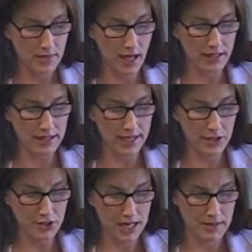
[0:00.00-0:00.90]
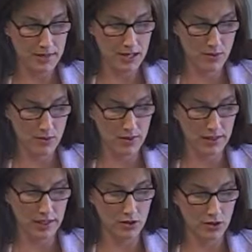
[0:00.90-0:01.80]
I later came in with
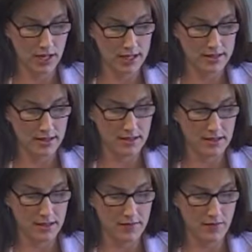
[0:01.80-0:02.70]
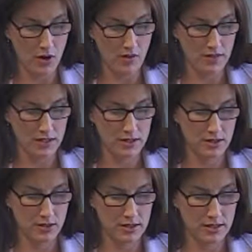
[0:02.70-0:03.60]
legal cases involving
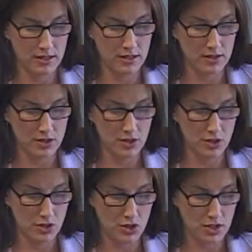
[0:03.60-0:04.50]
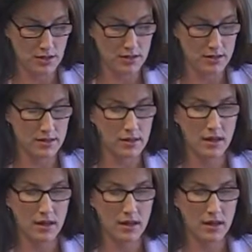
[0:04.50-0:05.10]
students and institutions,